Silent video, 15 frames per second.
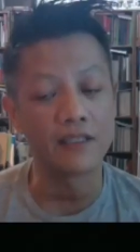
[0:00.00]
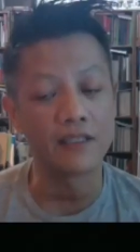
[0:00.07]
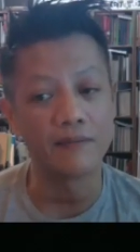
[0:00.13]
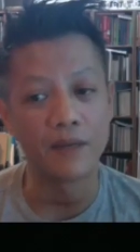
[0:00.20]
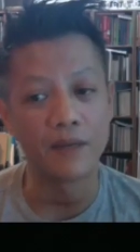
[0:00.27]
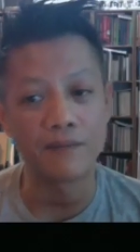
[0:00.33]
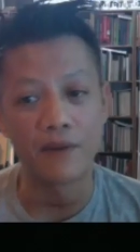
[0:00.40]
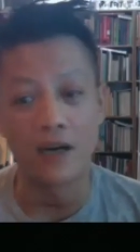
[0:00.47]

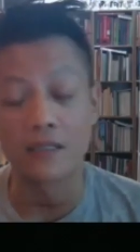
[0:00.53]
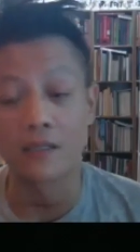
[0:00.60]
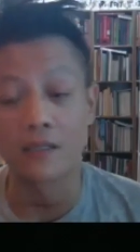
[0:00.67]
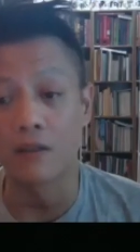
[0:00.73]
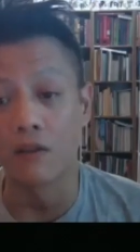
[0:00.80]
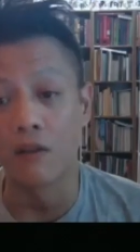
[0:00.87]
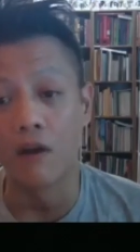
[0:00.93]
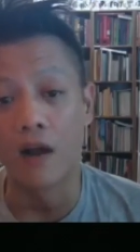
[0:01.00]
my practice a
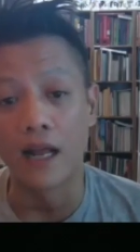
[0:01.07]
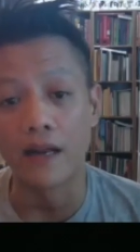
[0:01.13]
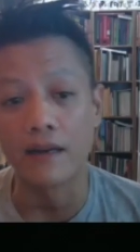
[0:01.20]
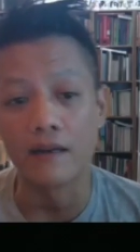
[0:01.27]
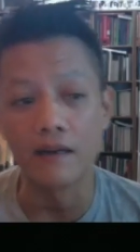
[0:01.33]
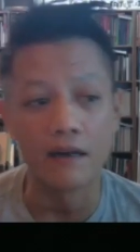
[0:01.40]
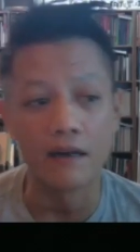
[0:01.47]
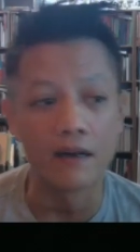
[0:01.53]
lot.
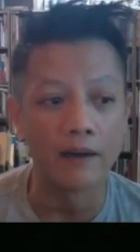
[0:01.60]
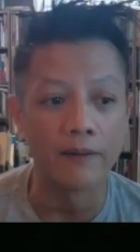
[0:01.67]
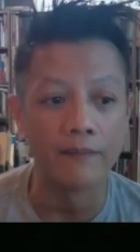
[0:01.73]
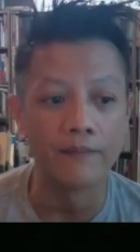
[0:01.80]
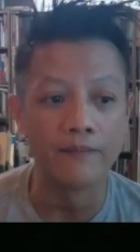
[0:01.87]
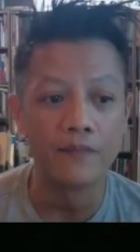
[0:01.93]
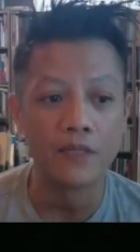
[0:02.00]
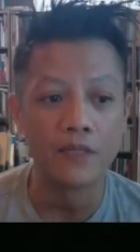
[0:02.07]

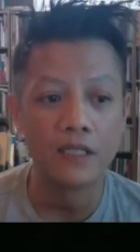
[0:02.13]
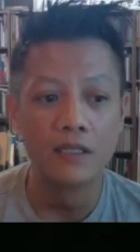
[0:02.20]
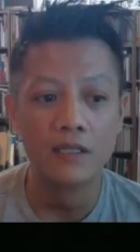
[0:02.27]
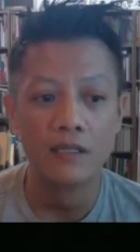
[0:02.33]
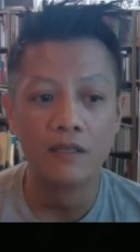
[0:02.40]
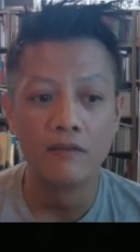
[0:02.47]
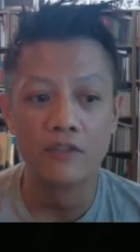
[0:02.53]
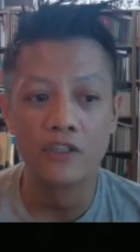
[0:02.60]
Um,
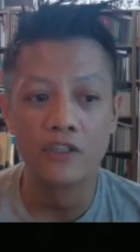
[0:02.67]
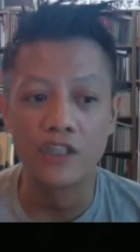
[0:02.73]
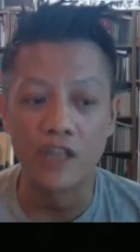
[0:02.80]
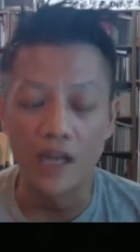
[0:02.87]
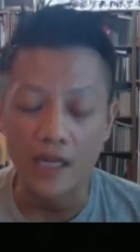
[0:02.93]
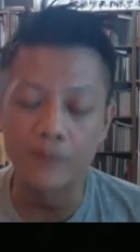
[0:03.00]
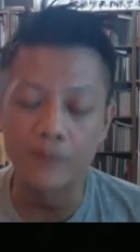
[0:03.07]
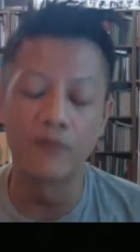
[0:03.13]

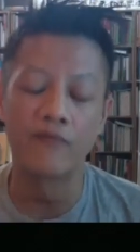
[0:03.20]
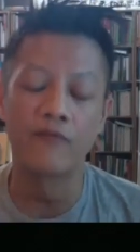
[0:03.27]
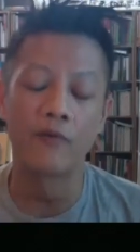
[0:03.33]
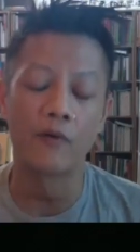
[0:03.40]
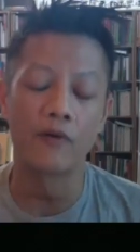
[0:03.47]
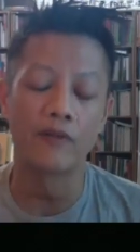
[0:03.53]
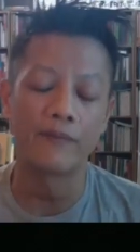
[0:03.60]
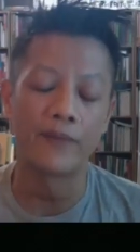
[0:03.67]
just
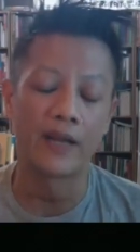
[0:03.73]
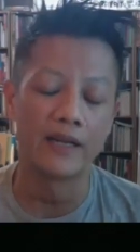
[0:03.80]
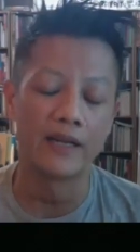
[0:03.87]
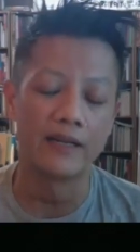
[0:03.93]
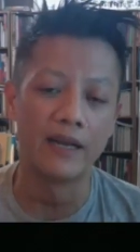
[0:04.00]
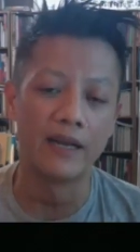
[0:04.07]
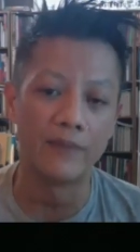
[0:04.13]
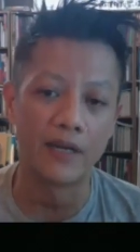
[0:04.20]
before the
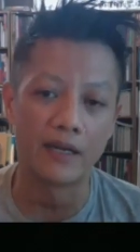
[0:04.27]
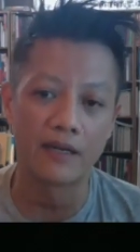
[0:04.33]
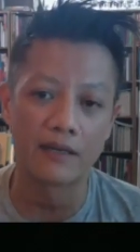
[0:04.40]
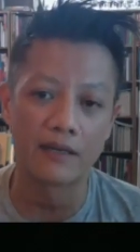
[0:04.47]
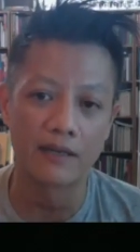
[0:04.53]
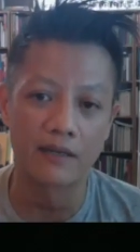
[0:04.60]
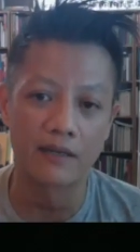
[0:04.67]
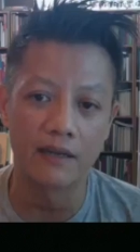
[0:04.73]
pandemic
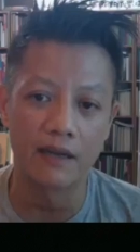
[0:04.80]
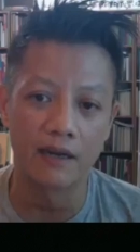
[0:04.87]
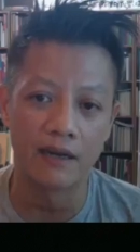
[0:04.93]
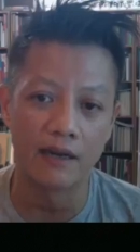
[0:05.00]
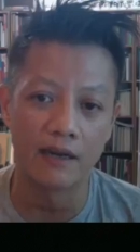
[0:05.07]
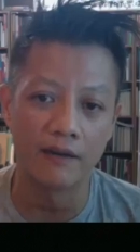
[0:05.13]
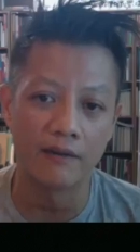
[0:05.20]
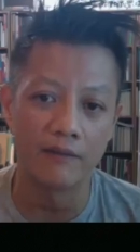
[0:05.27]

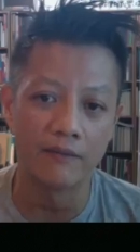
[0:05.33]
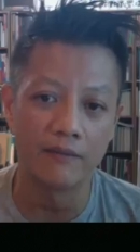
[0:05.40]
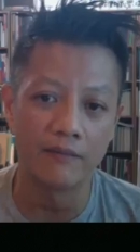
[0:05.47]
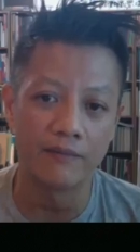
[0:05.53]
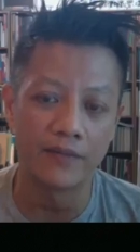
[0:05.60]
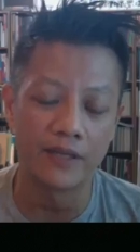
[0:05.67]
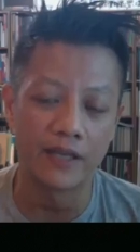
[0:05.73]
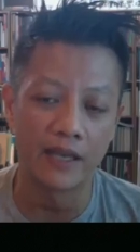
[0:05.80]
uh,
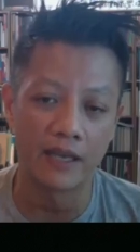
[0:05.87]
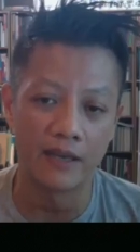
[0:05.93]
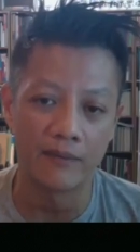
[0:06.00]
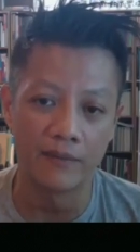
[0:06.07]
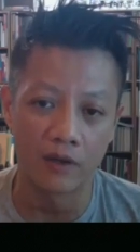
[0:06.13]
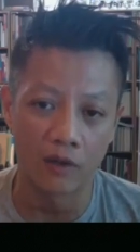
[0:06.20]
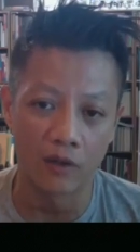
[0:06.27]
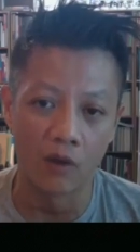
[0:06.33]
became
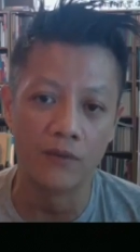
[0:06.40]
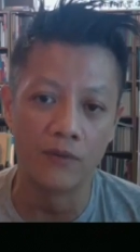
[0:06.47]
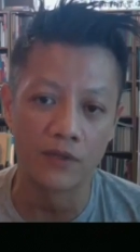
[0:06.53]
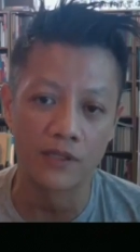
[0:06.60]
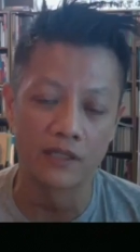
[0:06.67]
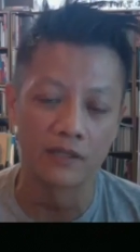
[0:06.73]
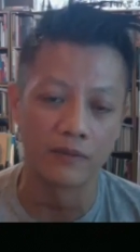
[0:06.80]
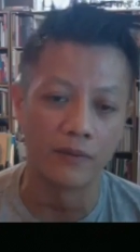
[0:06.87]
a global
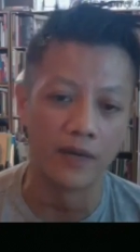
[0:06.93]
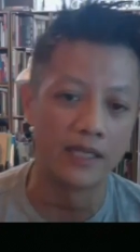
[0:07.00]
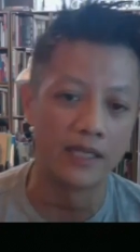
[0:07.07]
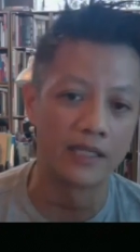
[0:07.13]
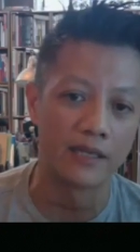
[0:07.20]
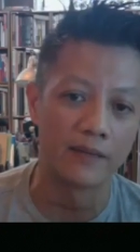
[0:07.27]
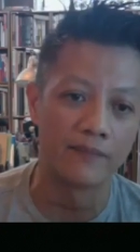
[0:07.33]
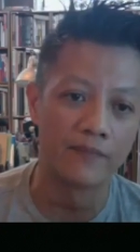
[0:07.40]

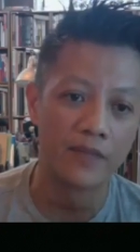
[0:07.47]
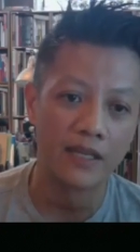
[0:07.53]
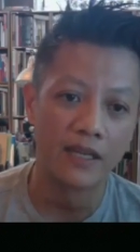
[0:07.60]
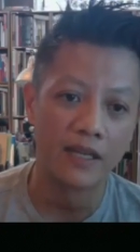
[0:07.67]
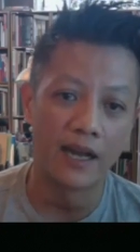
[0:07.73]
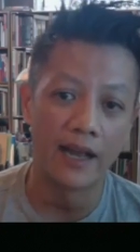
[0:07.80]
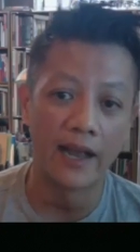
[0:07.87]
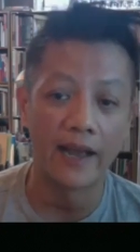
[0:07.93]
situation,
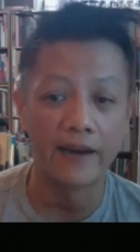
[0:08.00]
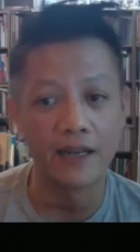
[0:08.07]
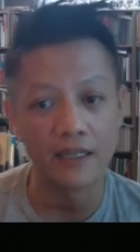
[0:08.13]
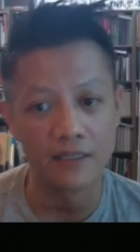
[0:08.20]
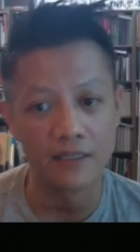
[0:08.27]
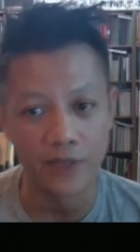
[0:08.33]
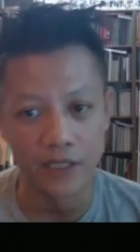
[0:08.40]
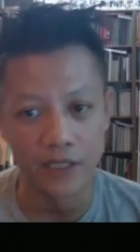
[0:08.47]
I had an
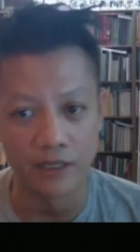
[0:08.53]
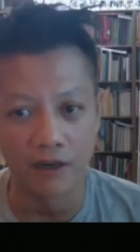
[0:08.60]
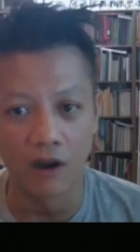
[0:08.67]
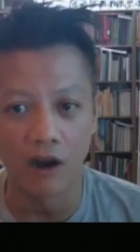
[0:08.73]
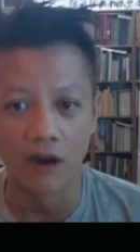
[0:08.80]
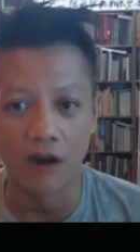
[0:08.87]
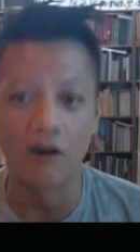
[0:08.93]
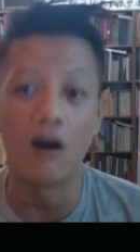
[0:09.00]
exhibition in
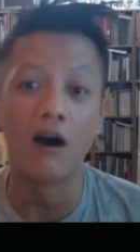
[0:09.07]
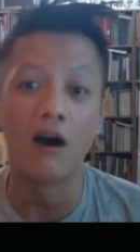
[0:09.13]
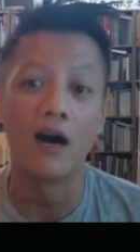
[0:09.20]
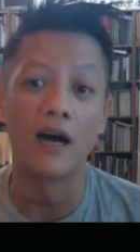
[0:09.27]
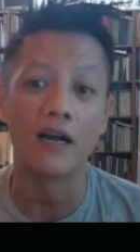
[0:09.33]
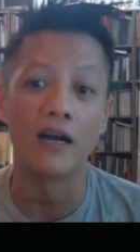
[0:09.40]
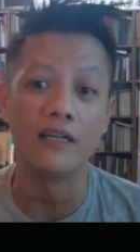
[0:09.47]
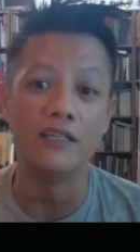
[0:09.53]
Hong
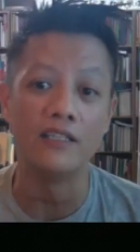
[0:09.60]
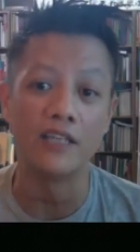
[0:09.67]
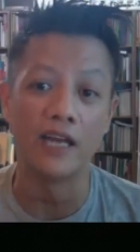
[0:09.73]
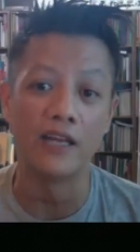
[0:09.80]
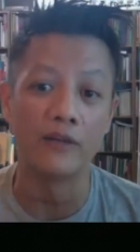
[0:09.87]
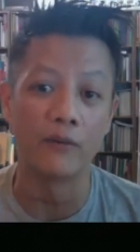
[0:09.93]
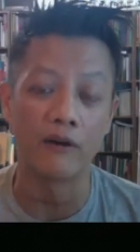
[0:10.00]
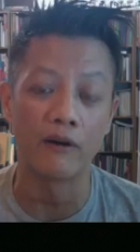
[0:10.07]
Kong in
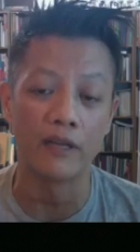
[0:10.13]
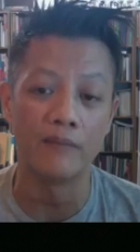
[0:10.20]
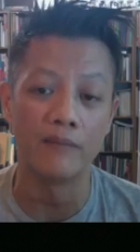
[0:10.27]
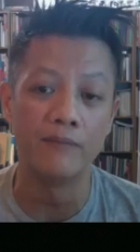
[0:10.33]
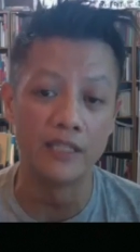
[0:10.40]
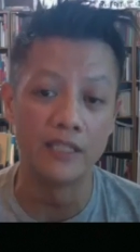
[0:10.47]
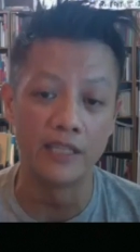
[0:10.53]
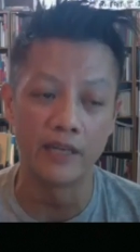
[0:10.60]
January,
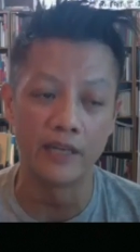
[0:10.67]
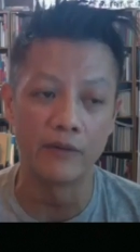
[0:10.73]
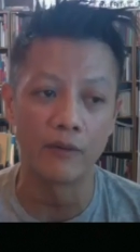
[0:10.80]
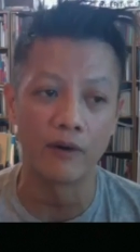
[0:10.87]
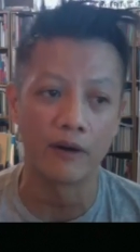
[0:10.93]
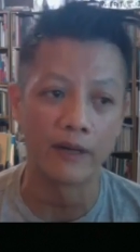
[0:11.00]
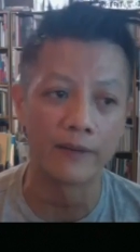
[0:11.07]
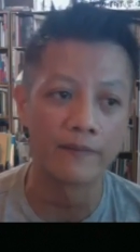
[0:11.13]

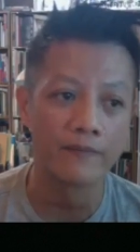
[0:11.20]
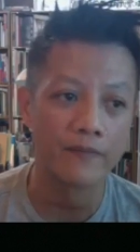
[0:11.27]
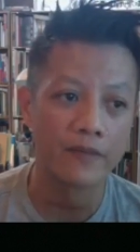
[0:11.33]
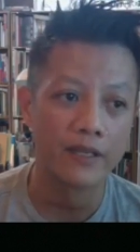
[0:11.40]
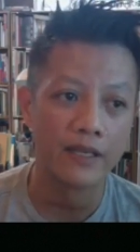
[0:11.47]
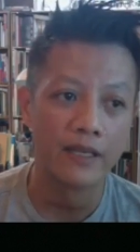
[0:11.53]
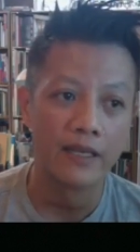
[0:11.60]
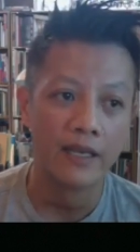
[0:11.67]
mid-January,
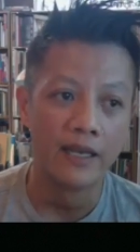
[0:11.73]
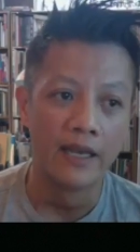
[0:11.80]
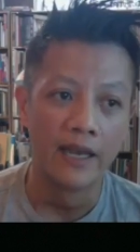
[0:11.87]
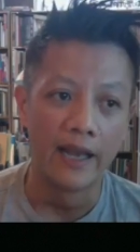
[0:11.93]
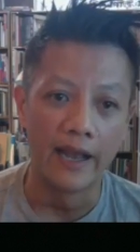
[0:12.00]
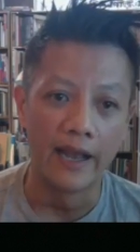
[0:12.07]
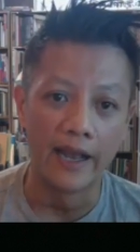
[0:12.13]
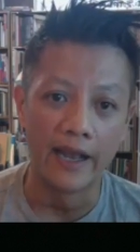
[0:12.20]

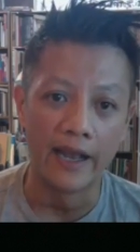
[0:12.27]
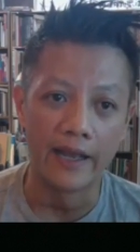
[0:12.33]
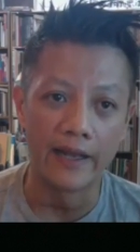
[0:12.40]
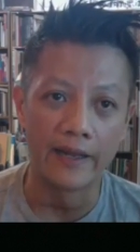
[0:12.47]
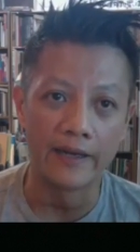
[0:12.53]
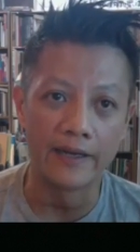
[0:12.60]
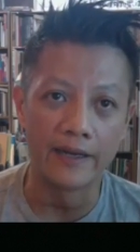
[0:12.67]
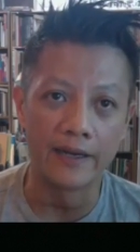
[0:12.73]

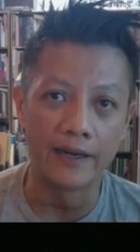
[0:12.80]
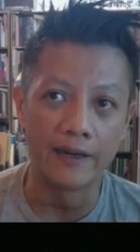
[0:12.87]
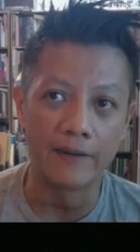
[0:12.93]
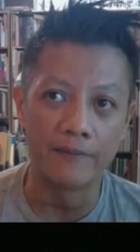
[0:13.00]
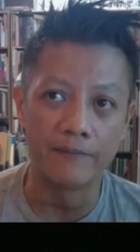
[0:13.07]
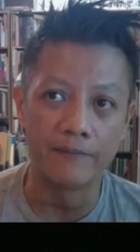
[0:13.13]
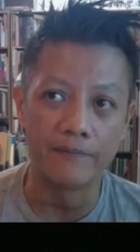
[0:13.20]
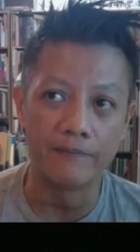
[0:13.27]
and
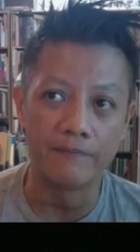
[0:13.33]
um,